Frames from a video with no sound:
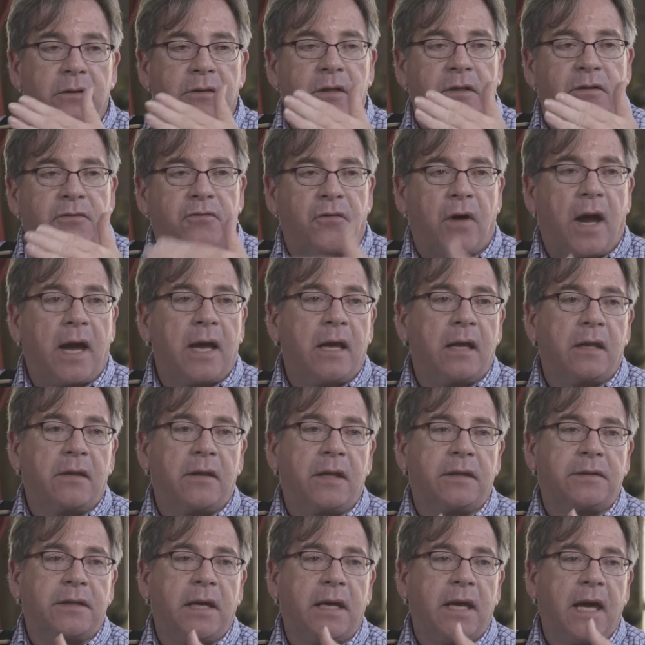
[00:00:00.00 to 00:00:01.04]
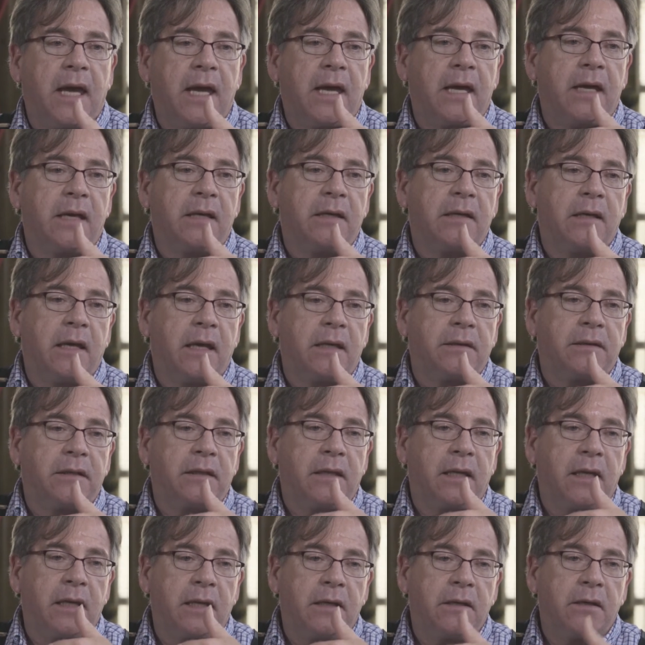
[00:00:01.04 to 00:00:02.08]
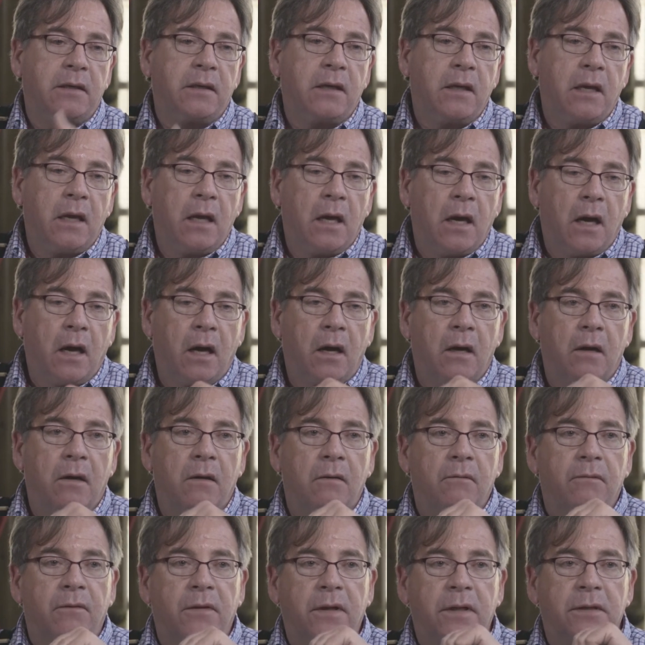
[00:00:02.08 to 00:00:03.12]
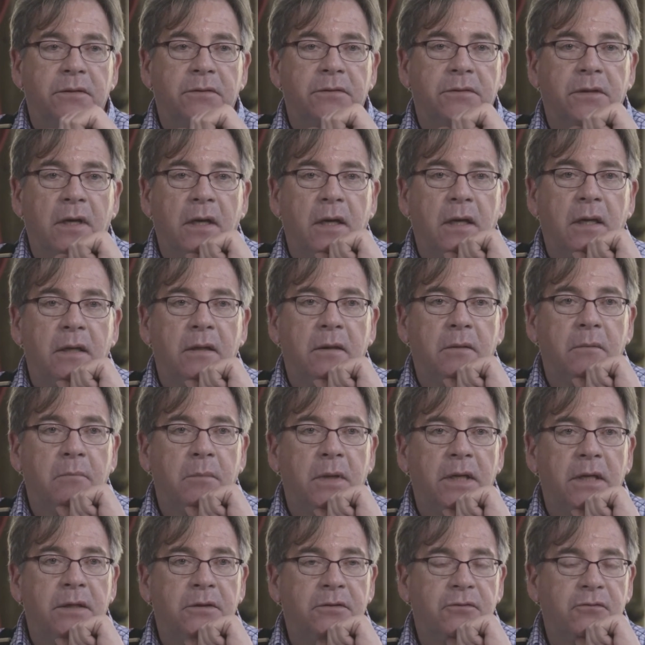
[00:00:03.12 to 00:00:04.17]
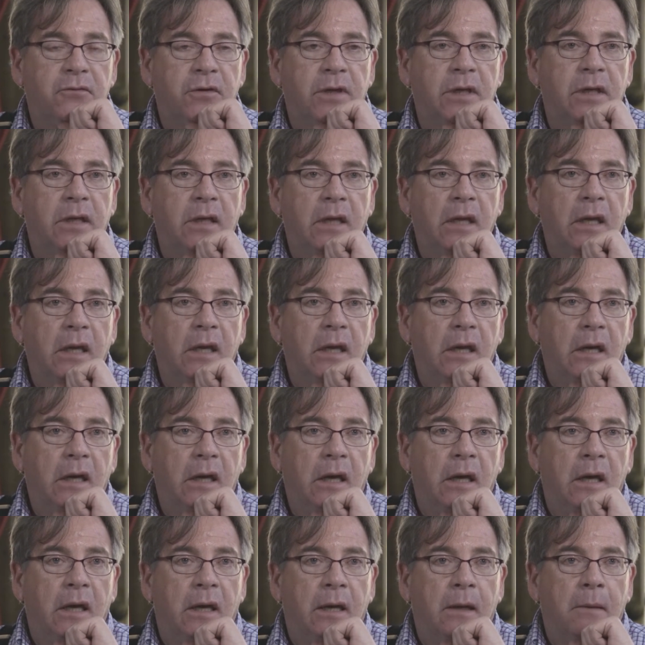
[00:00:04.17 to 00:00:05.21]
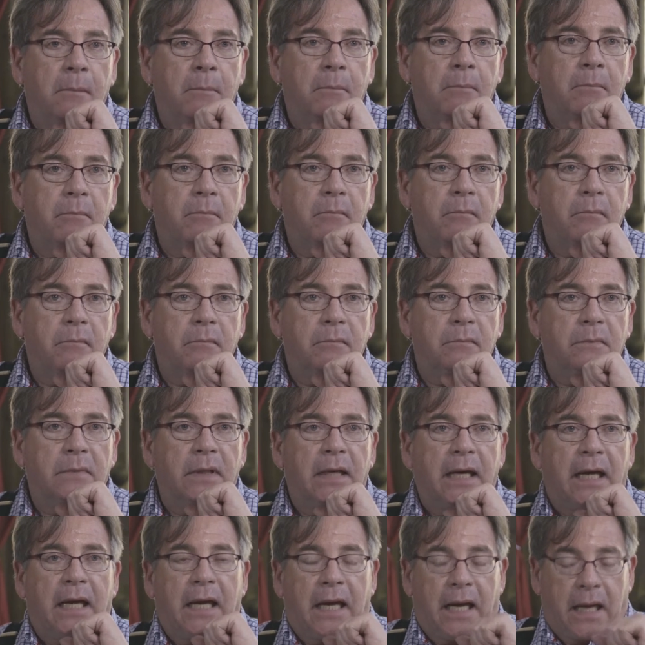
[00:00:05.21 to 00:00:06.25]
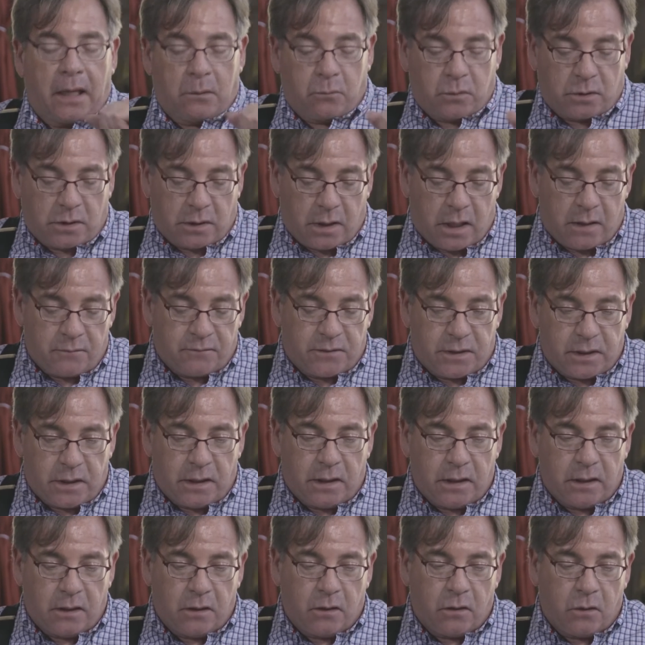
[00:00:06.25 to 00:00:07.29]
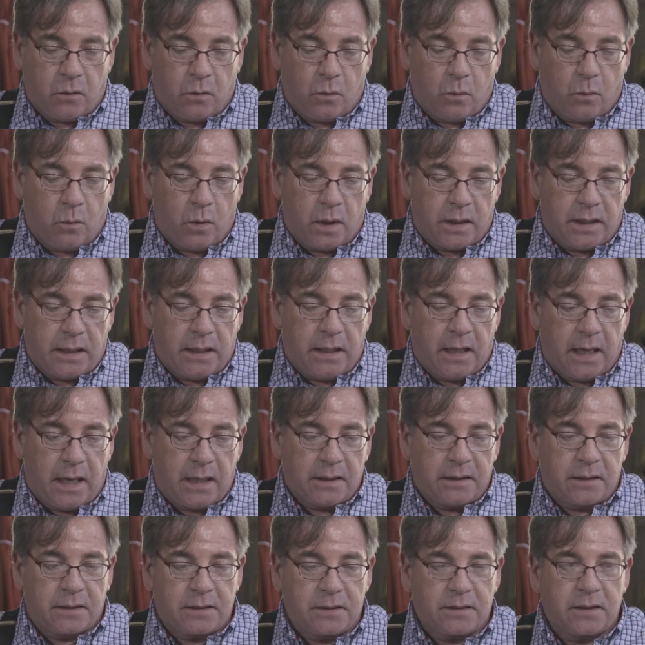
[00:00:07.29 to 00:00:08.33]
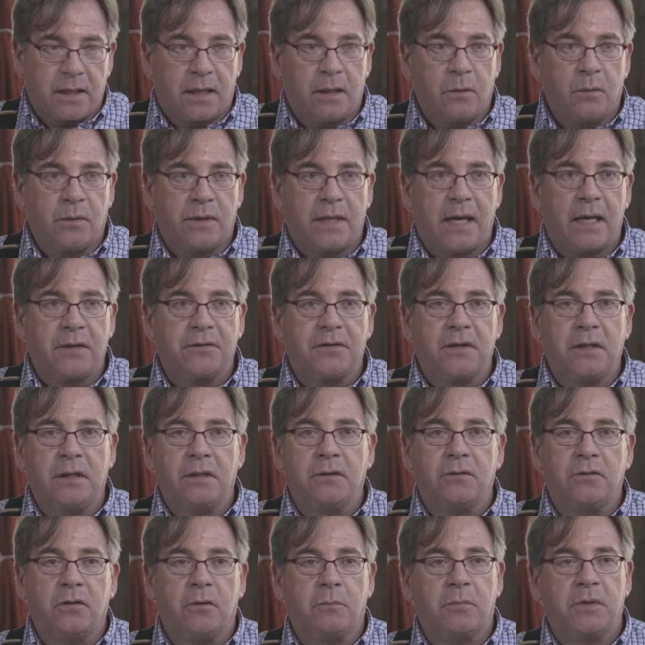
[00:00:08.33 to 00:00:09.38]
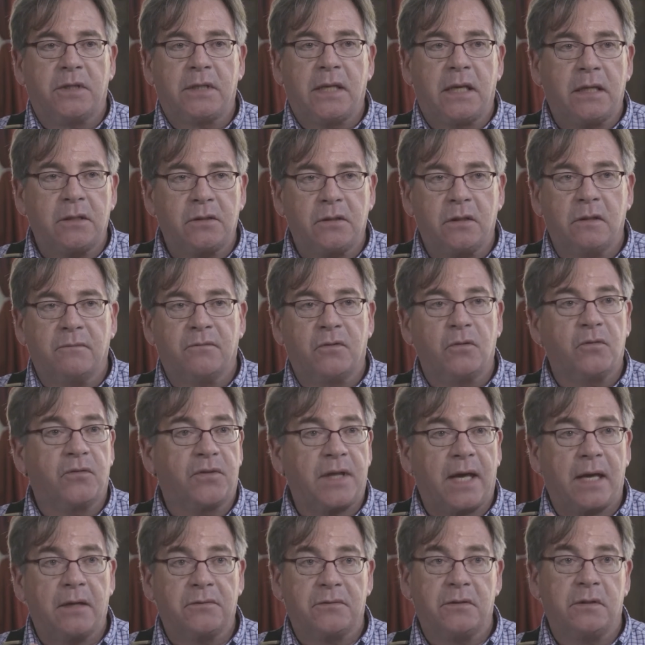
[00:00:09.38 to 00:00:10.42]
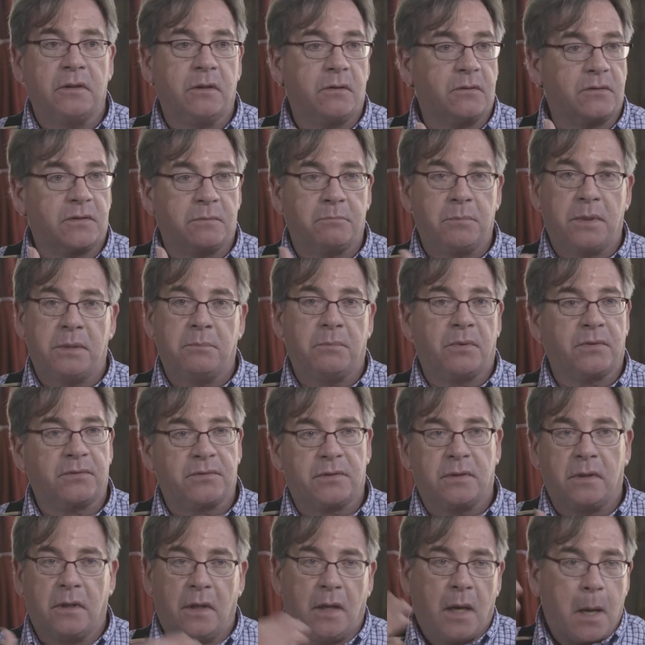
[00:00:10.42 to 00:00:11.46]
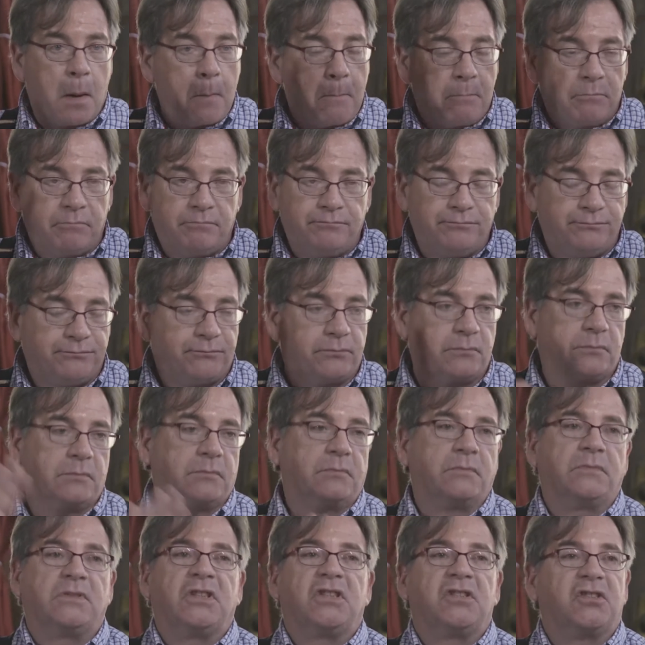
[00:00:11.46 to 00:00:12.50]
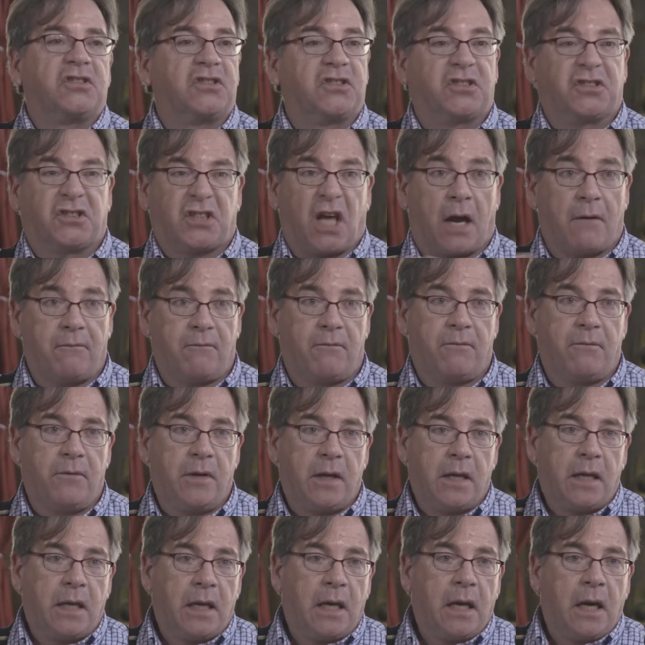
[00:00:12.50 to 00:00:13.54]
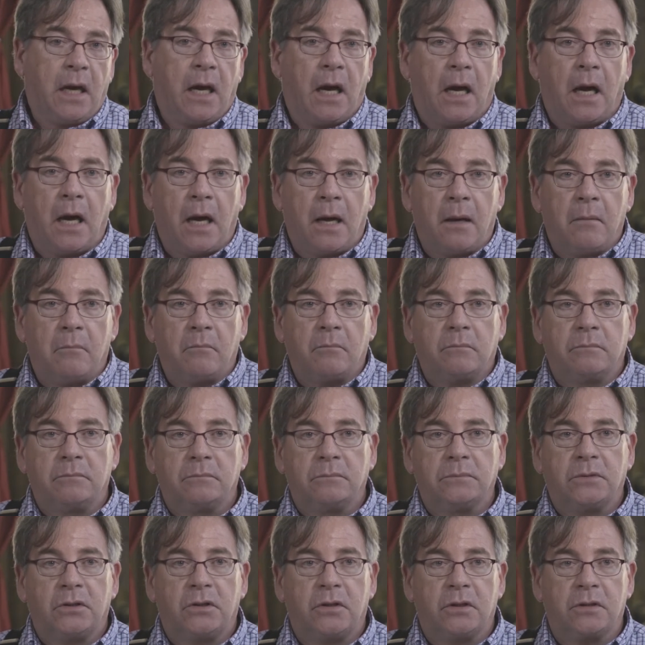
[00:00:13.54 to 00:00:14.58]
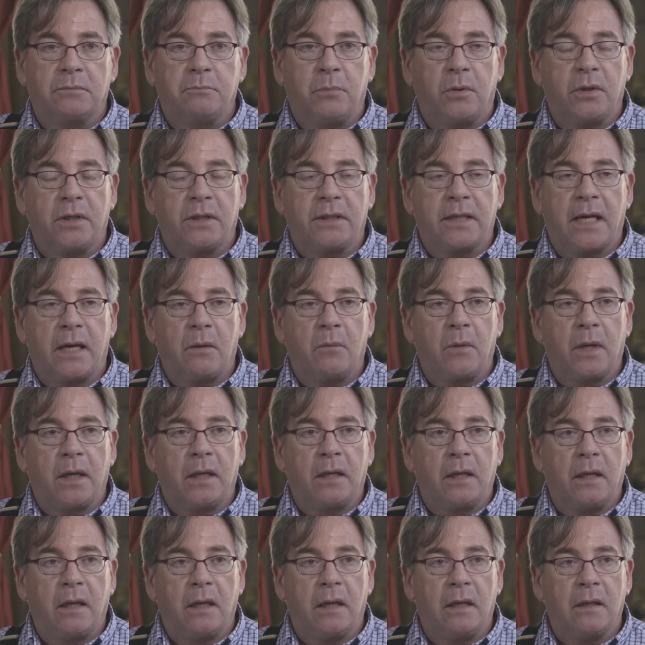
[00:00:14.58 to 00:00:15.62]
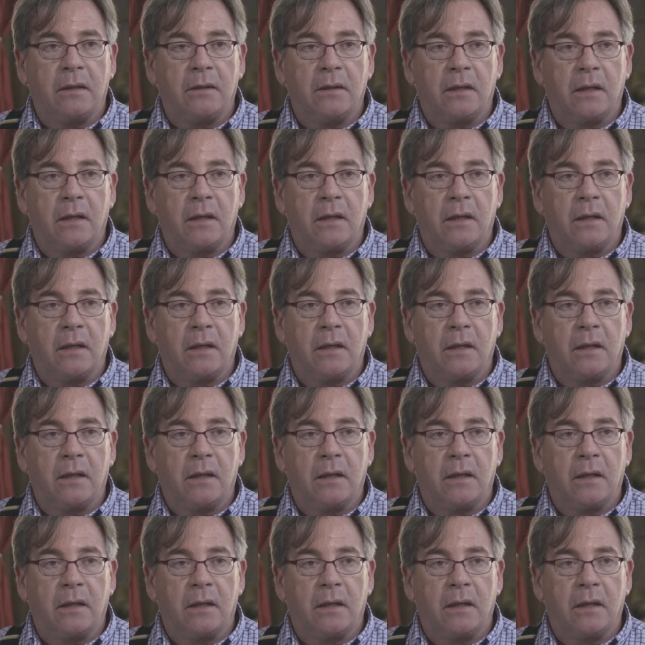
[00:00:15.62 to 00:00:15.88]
trial that they had at the end of his ministry. I would love to hear what he had to say without the interpretation of 2,000 years of people's stuff. Just put it that way. And